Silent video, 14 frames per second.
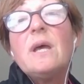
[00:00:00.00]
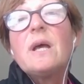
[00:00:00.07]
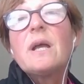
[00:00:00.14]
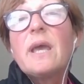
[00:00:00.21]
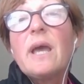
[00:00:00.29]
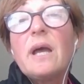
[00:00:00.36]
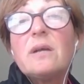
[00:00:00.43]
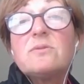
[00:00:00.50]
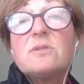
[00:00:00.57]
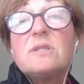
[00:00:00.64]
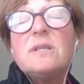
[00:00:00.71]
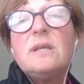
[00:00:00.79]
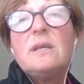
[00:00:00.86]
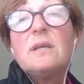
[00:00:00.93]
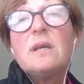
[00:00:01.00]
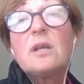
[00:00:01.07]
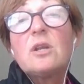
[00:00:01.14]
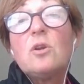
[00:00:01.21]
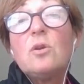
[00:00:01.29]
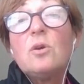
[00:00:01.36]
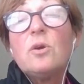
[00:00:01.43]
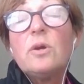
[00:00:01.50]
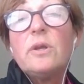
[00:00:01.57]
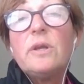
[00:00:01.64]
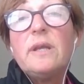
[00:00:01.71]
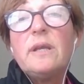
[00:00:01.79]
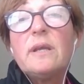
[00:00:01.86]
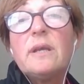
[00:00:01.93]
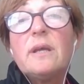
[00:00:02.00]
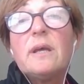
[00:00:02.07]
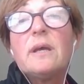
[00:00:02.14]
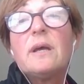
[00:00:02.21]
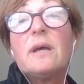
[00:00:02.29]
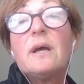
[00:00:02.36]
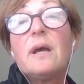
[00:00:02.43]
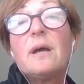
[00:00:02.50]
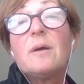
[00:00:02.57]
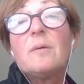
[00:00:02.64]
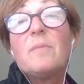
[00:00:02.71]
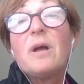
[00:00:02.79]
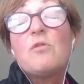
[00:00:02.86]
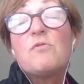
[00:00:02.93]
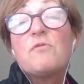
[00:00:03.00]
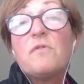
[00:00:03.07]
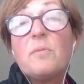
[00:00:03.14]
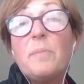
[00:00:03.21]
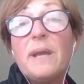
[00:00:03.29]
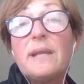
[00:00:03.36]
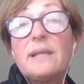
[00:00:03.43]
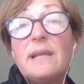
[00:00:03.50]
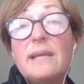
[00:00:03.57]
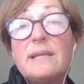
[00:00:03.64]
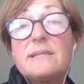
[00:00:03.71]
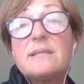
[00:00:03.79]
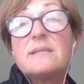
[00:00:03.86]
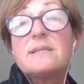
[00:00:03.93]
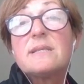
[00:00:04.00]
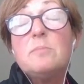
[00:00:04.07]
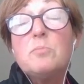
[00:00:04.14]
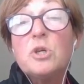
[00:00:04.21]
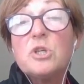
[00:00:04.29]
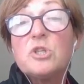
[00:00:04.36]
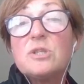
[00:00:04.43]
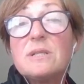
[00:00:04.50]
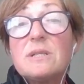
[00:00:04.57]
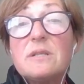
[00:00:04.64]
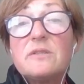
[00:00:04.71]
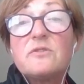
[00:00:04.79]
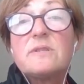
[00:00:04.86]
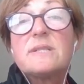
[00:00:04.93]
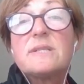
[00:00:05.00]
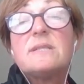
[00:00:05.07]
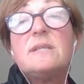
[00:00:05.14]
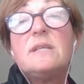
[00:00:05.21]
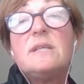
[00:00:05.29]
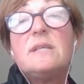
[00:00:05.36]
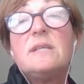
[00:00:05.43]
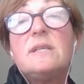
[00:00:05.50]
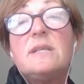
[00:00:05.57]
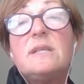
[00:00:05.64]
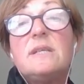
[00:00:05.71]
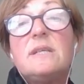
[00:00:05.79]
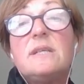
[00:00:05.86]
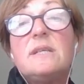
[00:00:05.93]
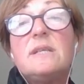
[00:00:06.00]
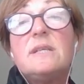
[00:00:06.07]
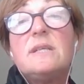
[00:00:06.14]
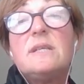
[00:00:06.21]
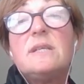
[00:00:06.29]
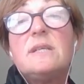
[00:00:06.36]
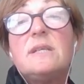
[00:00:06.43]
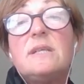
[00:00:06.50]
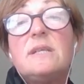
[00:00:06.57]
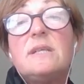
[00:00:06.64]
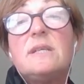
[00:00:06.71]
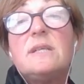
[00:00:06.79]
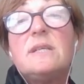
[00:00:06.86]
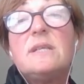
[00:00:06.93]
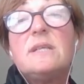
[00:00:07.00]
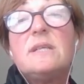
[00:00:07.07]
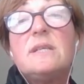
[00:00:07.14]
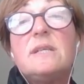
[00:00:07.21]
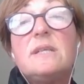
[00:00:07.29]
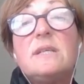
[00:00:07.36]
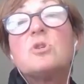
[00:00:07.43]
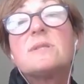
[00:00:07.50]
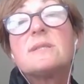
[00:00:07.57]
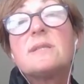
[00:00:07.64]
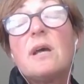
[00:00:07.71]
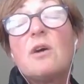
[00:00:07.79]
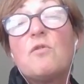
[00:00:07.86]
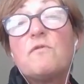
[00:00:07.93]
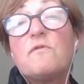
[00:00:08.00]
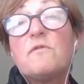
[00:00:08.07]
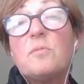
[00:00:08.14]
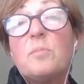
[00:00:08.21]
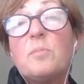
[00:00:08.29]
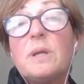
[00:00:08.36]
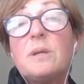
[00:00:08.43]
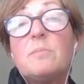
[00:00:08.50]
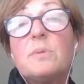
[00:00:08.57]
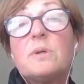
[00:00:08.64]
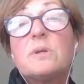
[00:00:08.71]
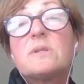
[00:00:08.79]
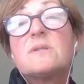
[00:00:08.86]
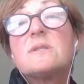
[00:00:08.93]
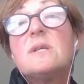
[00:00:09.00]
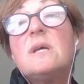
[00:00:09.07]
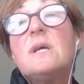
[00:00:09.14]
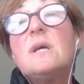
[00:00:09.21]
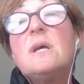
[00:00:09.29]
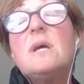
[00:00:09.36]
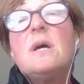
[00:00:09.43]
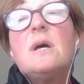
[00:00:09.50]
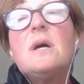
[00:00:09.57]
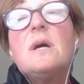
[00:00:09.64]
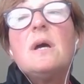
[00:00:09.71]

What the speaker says: counting and learning alphabet, letters, emergent literacy, you will also need to include counting books, alphabet books.